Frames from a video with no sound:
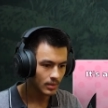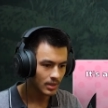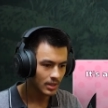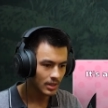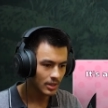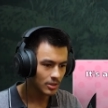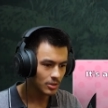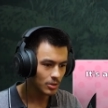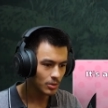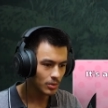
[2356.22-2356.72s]

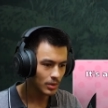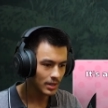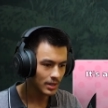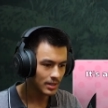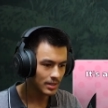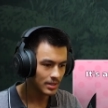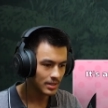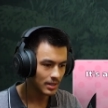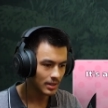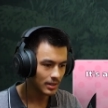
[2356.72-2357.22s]
It's already
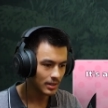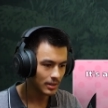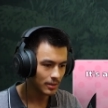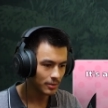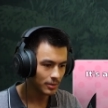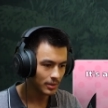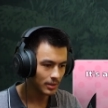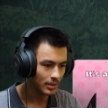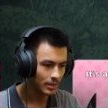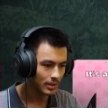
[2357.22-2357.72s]

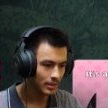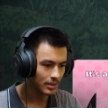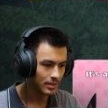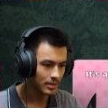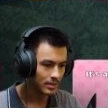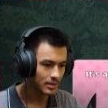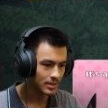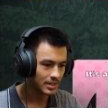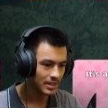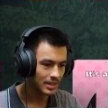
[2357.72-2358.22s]

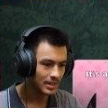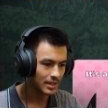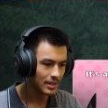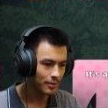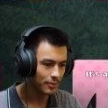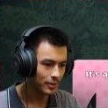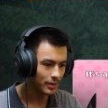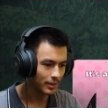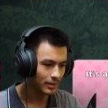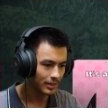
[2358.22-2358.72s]

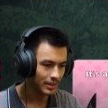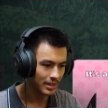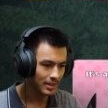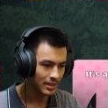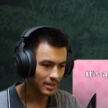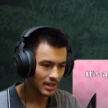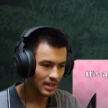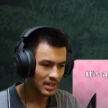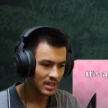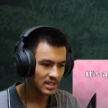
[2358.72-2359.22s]
significantly
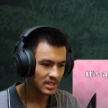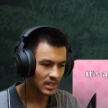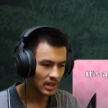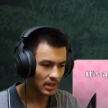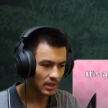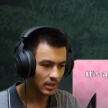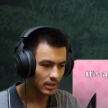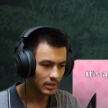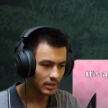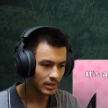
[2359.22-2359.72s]

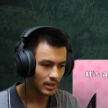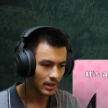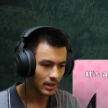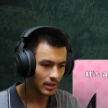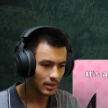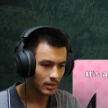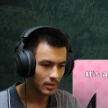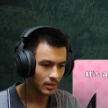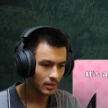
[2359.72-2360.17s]
darker now.